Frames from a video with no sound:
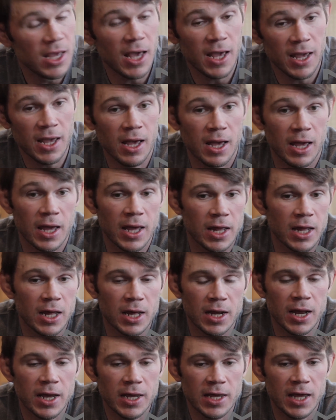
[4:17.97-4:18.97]
Yeah,
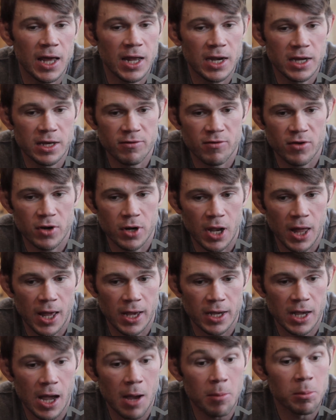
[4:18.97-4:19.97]
and I can't even,
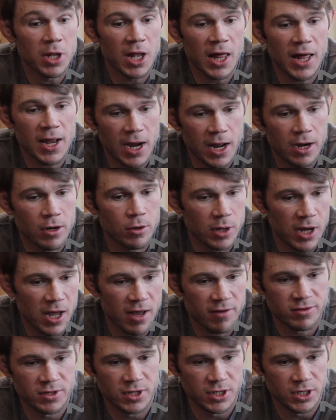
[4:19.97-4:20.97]
I'm glad I don't
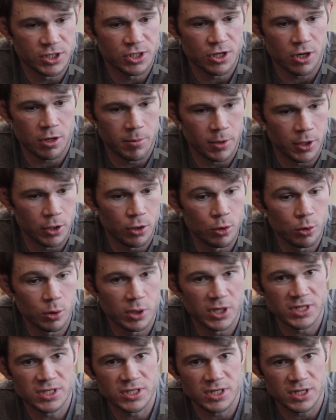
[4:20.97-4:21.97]
have to determine who
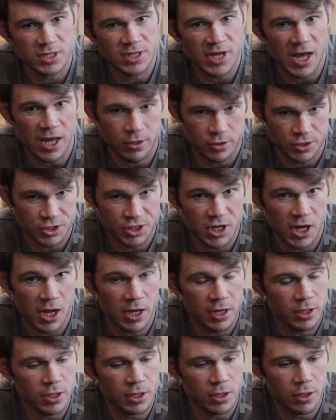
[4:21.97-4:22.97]
gets the title
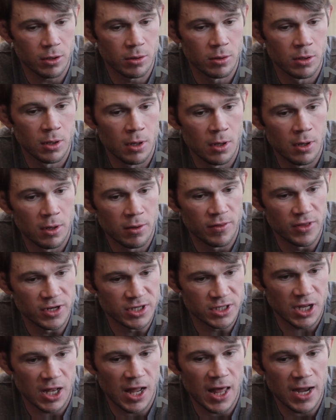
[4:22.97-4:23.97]
shot,
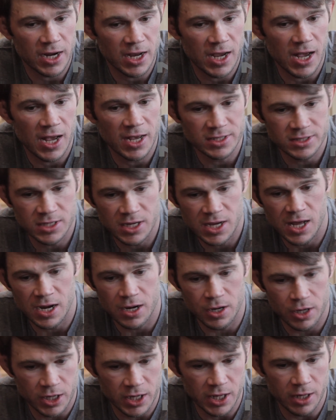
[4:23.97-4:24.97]
There's a lot of guys that kind
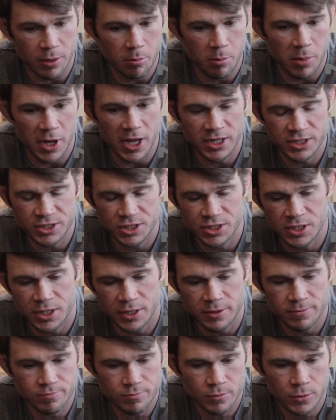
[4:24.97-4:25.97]
of are getting benched
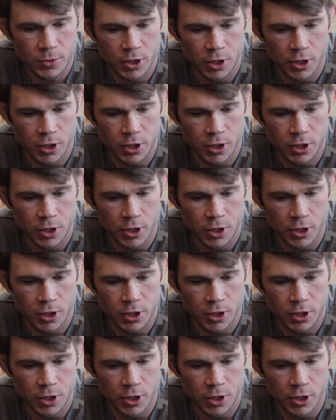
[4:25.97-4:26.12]
and,